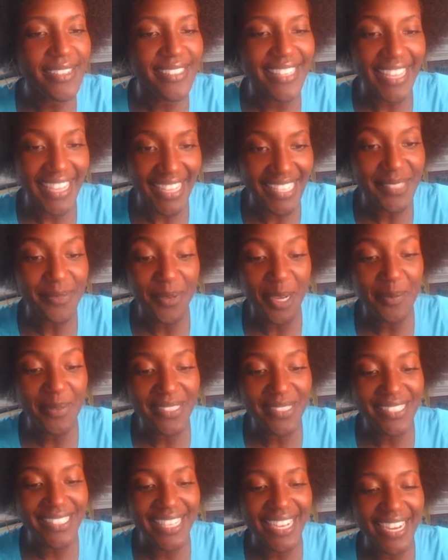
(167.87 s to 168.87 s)
yes, we're
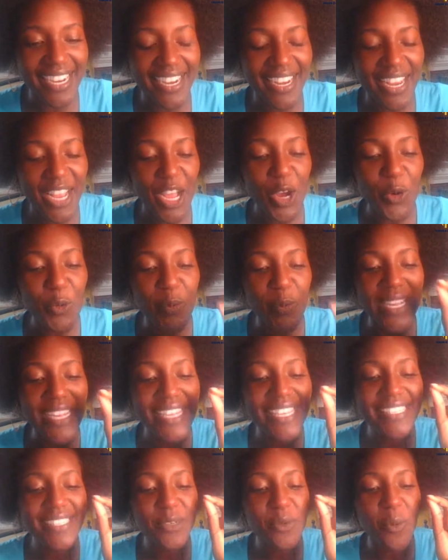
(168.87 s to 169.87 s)
almost there.
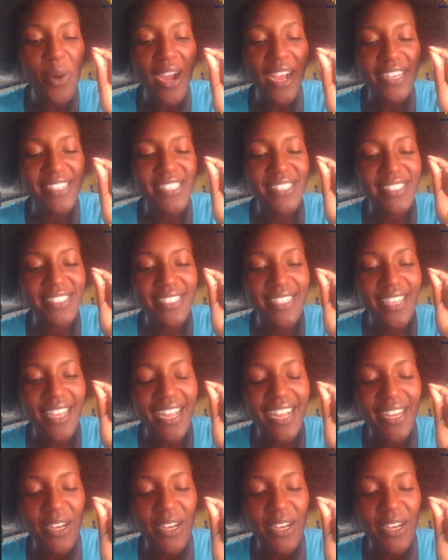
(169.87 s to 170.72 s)
We watched